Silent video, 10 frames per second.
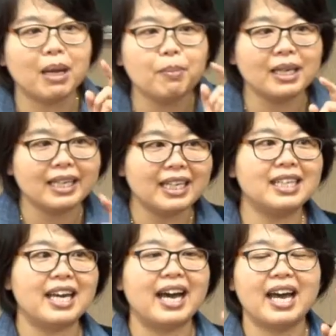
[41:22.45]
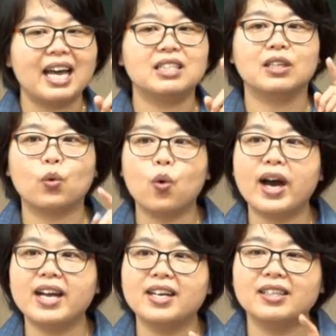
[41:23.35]
Baby Lydia has
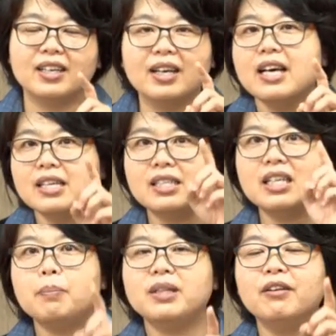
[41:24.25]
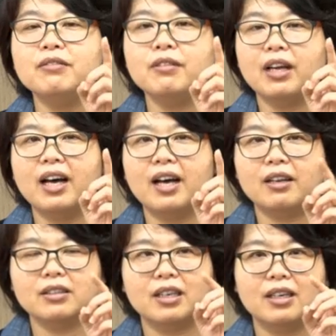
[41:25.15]
acquired the sibling,
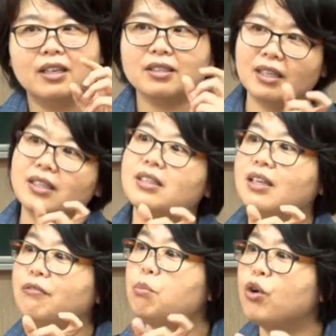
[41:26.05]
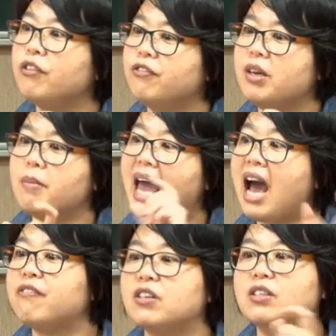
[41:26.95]
the morpheme
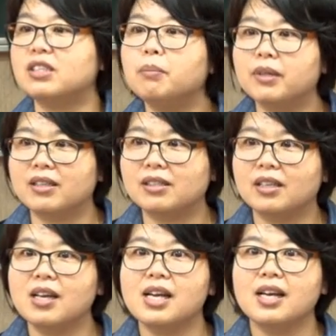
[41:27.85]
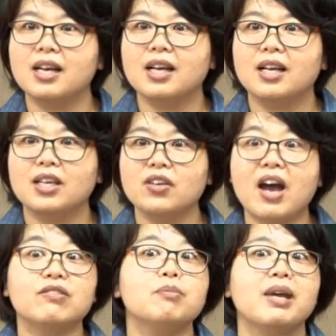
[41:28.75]
after siblings. You
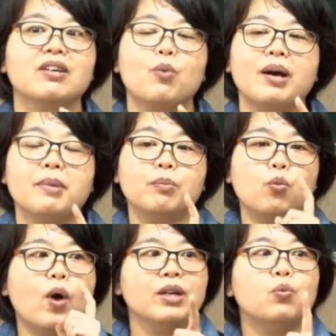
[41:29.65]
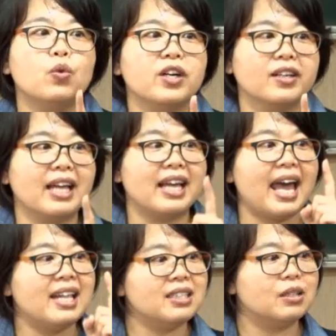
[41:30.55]
have to make up one word that
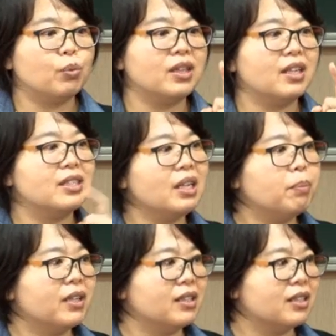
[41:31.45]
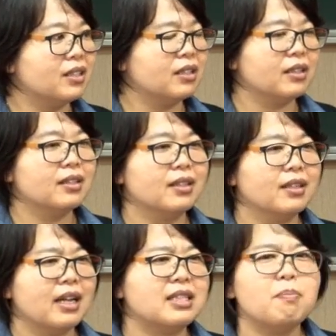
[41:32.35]
ends with the sibling.
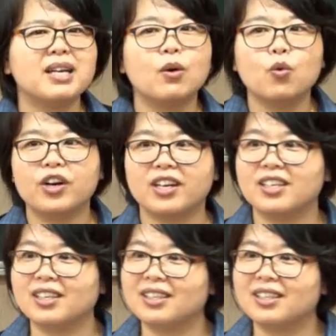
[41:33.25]
Let's make a word.